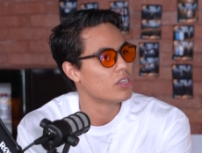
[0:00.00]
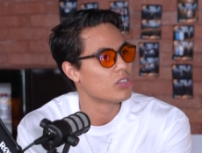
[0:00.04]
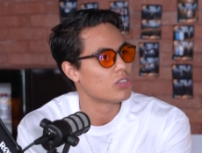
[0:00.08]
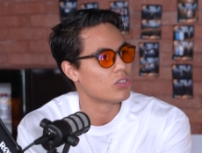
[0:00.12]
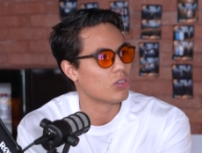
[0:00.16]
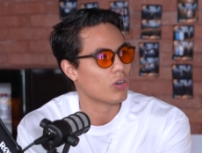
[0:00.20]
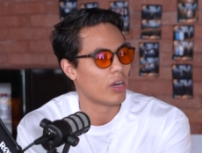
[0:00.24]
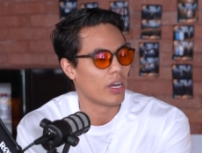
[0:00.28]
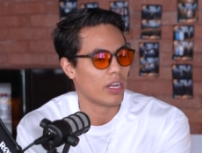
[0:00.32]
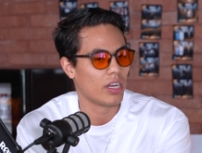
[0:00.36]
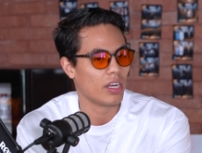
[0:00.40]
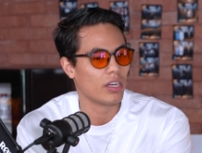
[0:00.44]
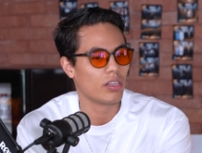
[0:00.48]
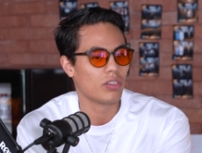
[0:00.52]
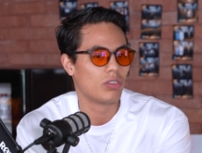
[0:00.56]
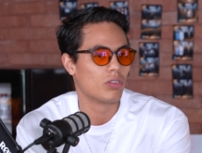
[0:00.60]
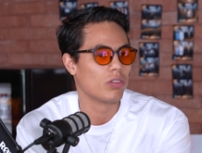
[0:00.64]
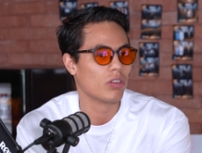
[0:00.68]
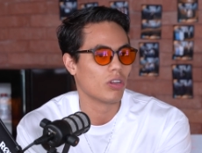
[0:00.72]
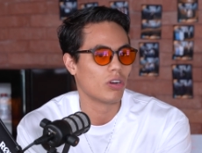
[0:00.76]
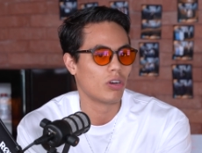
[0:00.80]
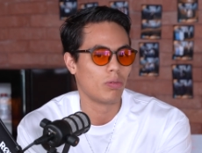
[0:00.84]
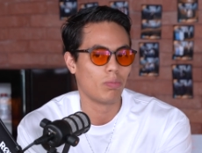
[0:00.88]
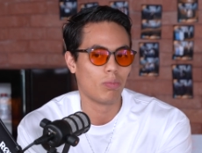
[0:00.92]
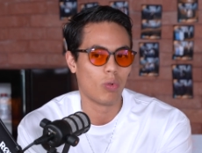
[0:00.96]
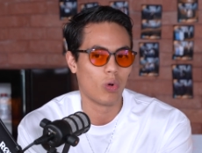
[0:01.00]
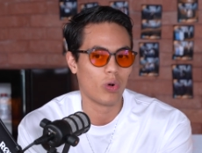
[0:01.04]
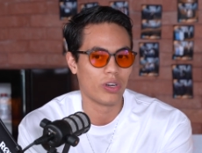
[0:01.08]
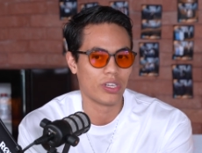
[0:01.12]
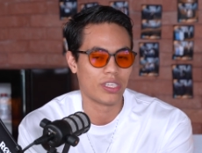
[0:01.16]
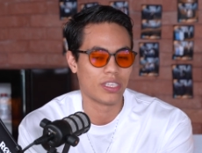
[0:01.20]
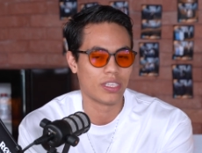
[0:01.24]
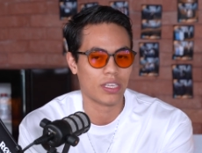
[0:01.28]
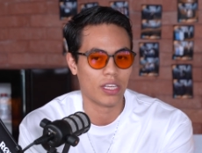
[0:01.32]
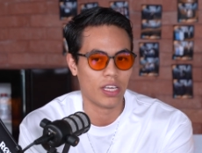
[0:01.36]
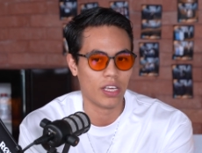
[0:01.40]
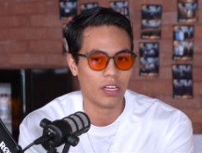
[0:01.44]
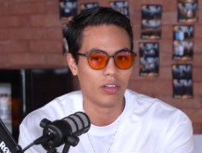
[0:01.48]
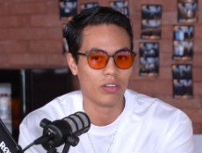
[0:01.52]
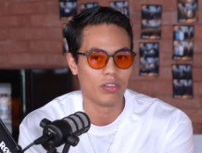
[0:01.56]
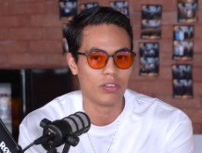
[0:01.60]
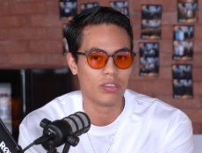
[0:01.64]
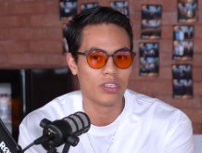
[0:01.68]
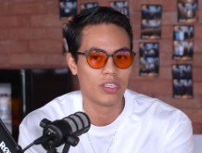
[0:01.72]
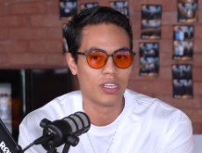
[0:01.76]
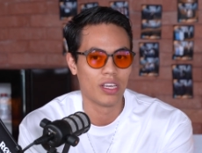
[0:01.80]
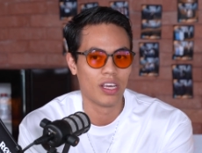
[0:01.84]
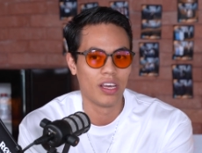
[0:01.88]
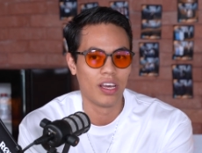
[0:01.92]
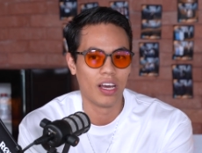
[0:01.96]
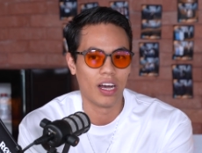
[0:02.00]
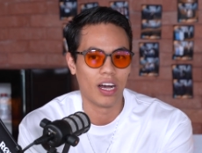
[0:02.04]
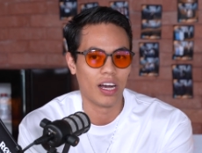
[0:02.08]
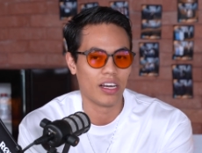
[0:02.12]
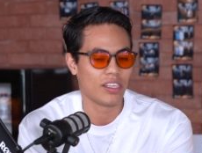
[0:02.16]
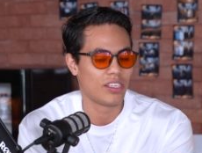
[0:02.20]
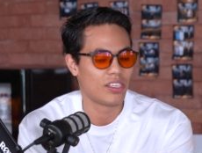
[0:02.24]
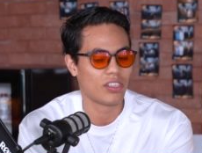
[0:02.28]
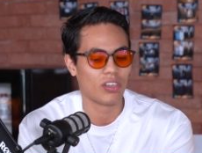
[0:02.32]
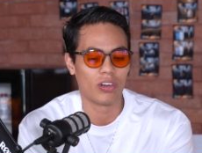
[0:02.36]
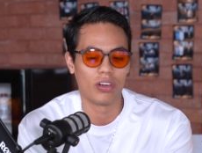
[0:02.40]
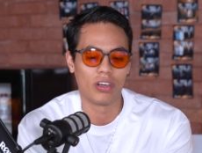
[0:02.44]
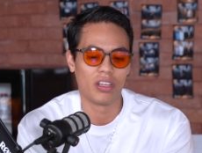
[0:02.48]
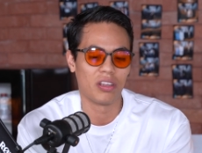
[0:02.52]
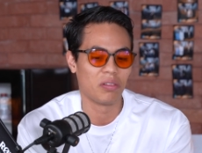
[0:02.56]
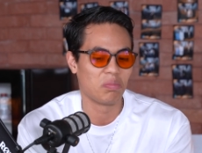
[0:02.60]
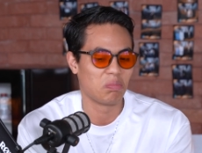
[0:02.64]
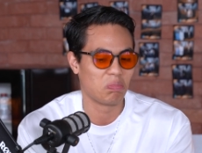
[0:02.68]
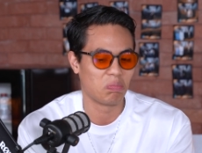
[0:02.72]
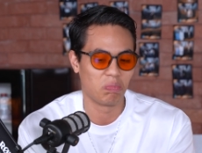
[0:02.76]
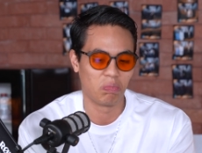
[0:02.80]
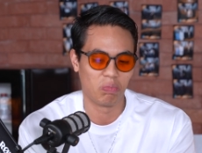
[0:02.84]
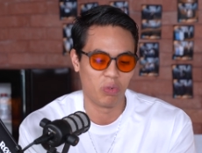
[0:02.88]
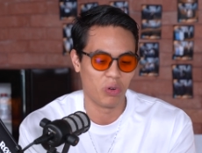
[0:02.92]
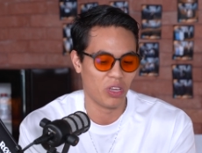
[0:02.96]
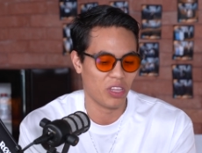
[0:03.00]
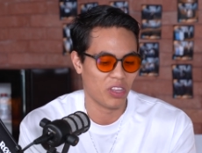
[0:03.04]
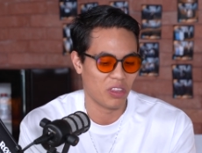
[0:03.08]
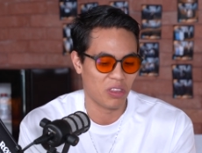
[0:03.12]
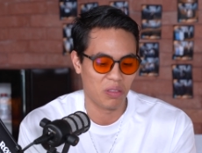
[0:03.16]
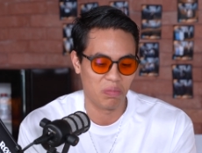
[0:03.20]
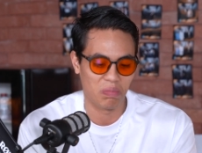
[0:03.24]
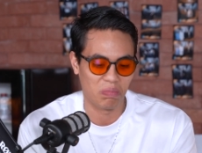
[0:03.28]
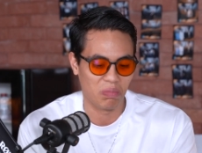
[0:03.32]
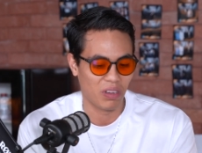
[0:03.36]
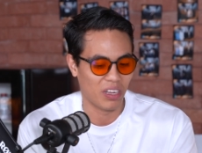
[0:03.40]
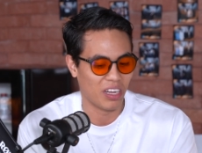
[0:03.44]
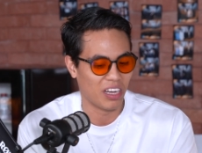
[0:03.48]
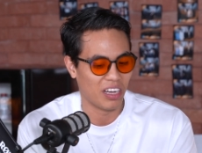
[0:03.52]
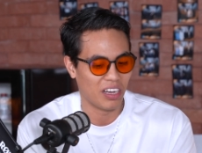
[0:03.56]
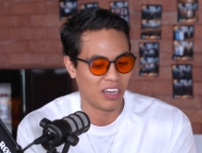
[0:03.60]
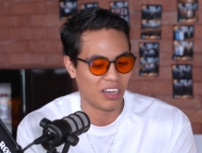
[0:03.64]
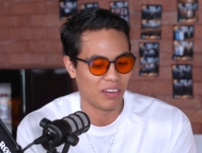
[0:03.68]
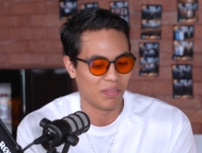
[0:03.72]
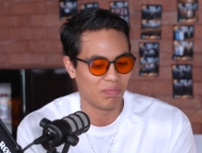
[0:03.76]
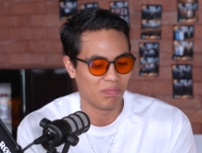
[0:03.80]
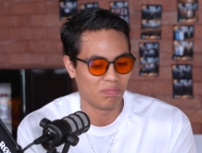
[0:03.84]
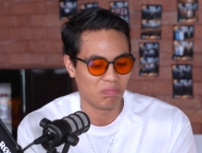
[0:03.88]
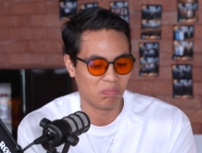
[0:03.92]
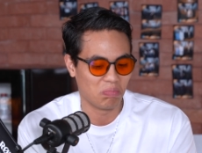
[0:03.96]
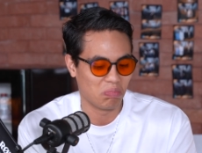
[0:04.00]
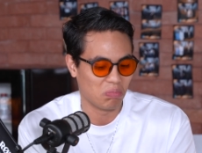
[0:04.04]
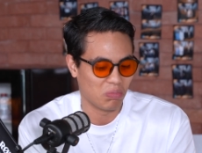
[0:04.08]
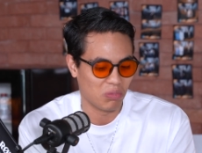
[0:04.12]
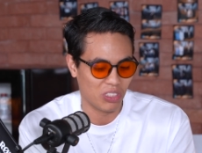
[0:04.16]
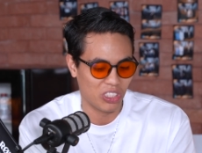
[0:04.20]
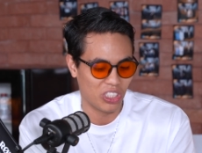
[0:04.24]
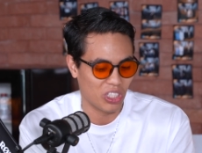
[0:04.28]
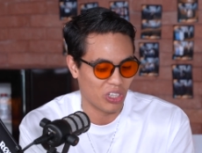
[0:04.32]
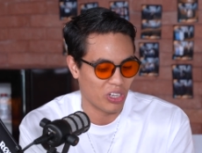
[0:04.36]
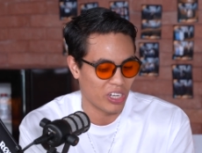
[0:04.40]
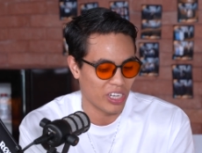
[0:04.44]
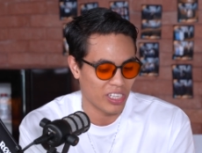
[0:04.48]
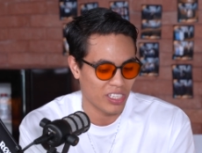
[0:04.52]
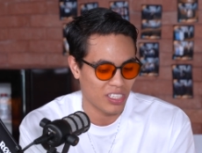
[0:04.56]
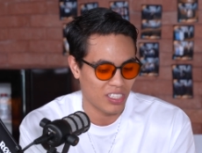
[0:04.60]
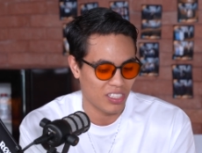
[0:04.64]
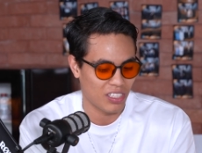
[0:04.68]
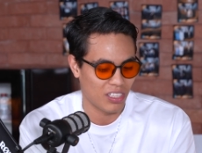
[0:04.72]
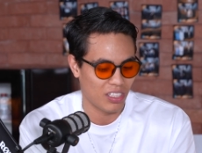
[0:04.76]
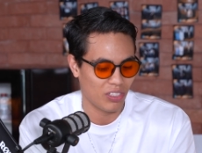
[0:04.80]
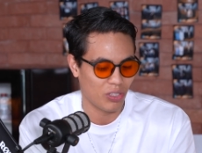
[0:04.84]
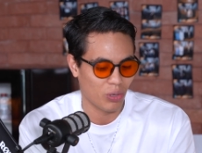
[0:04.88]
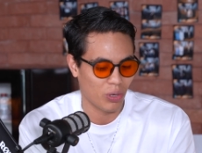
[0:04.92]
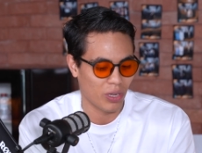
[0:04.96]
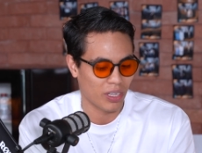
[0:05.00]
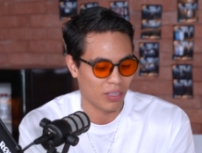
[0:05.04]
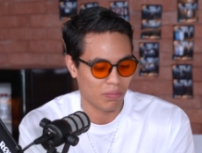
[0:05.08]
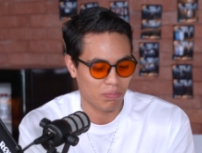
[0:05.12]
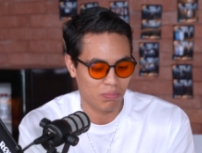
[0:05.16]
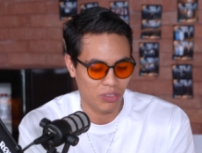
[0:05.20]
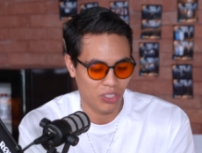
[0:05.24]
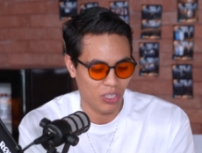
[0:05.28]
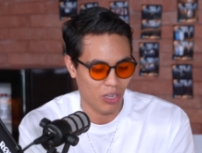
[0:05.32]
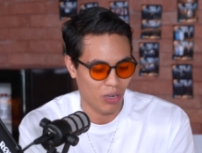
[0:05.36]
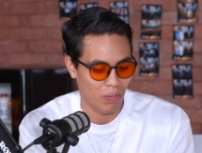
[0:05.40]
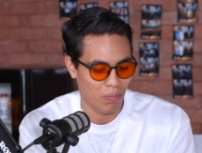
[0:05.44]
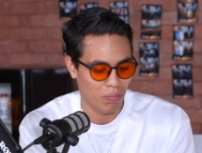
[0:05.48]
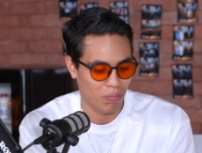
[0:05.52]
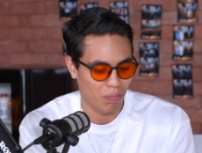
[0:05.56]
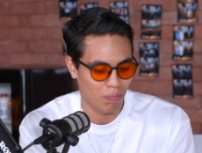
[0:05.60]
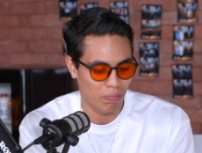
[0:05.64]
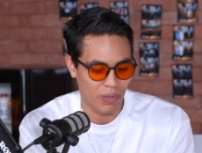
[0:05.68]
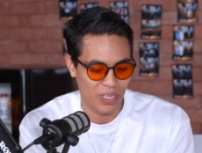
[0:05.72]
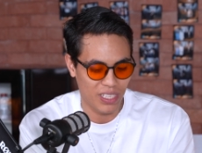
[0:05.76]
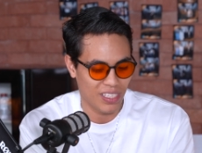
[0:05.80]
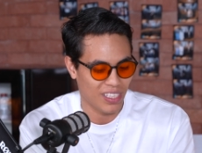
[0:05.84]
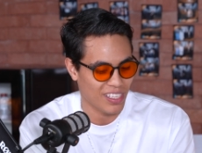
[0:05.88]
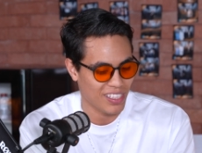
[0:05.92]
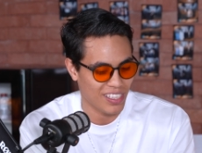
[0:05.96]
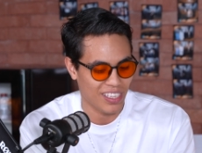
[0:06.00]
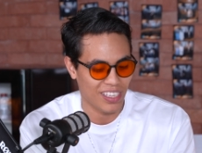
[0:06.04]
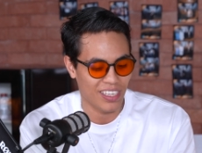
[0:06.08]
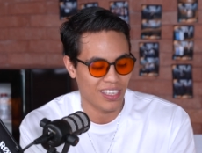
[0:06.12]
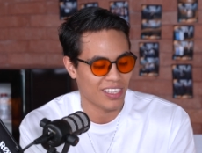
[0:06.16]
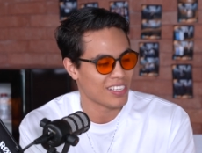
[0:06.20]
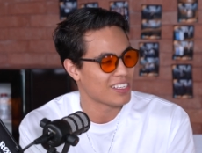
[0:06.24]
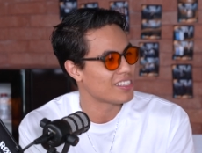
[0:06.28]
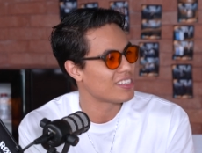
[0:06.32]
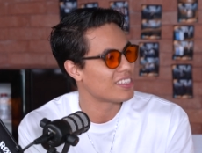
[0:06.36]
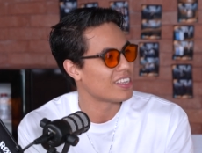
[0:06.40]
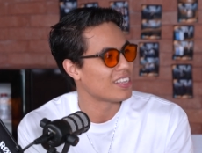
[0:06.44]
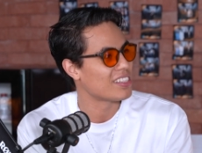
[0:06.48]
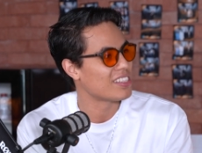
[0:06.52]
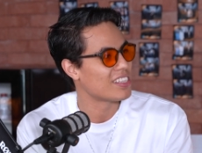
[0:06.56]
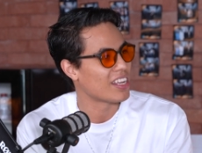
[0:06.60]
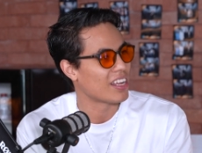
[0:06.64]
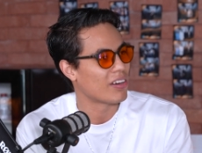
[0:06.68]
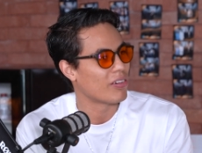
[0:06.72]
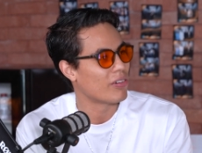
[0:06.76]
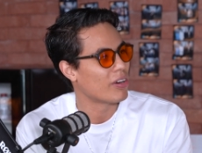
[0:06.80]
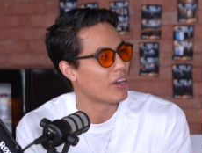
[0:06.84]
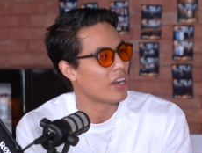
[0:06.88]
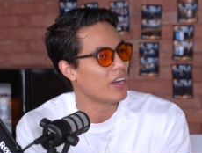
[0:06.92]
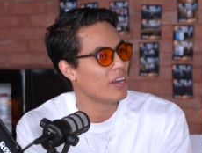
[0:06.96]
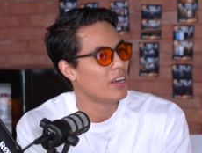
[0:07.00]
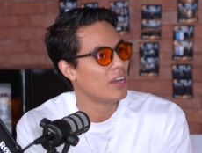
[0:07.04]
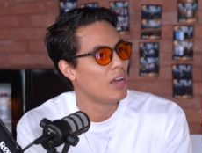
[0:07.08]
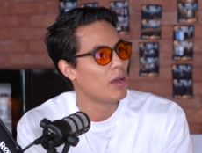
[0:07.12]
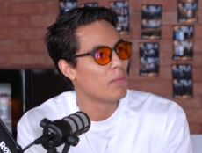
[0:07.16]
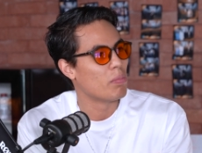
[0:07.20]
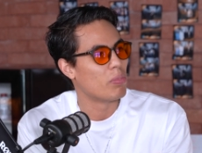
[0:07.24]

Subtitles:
So I needed to learn more skills. I started with journeys doing some businesses, etc.